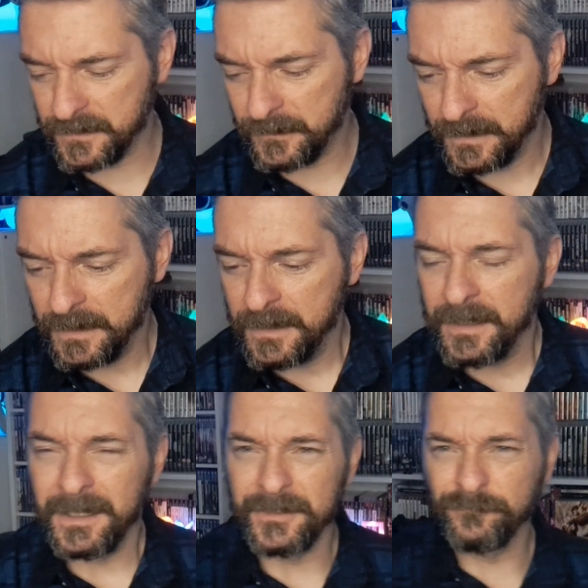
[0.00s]
And
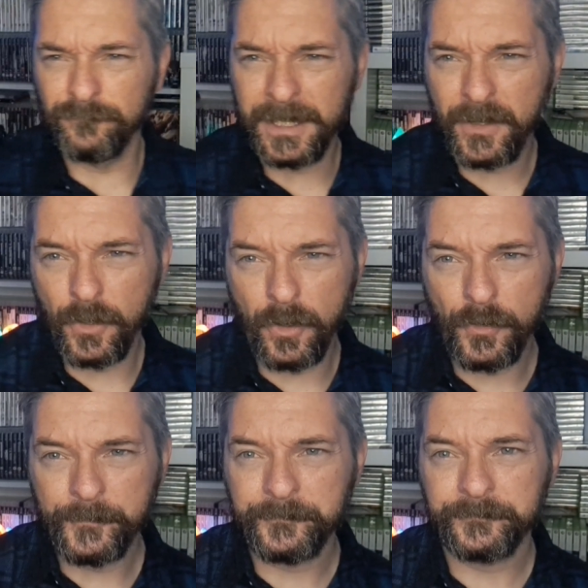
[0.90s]
it's
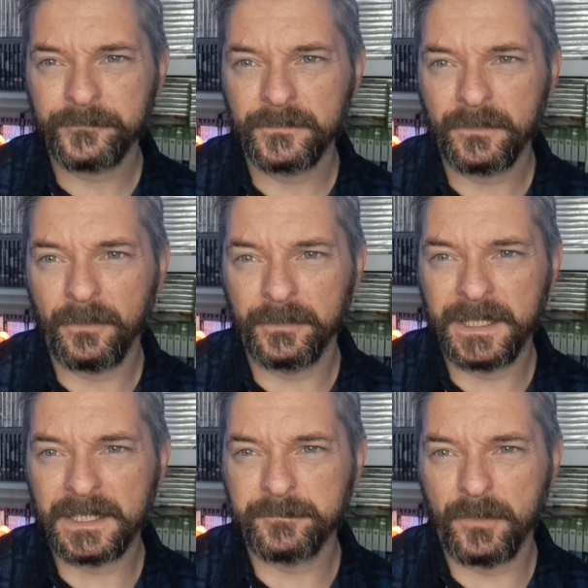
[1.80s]
Recore on the
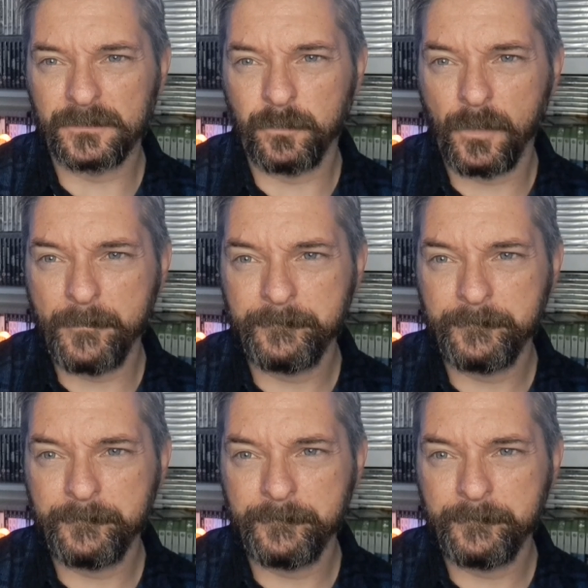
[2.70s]
Xbox One.